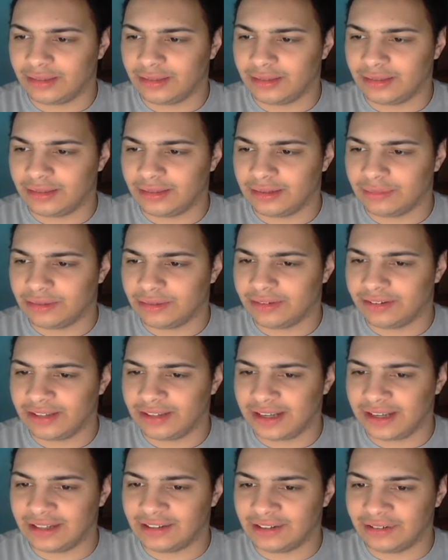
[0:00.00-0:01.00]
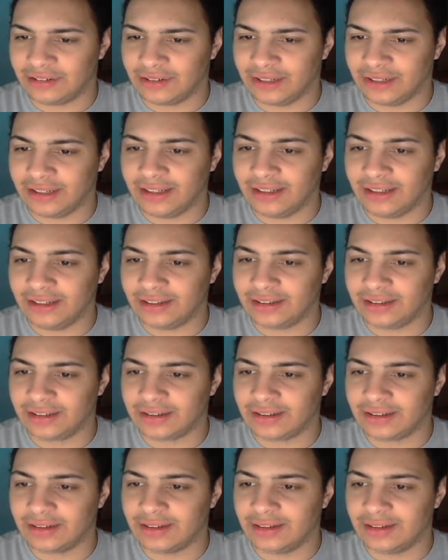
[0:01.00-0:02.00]
Now, wasn't that already...
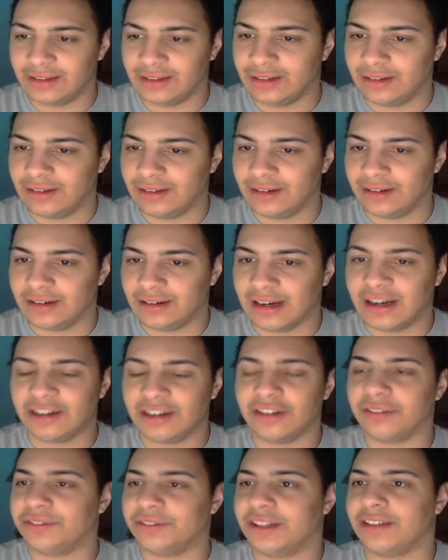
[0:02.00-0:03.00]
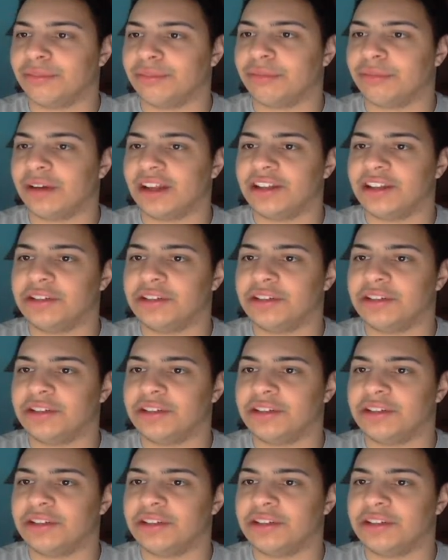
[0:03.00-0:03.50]
I don't know if that's brand new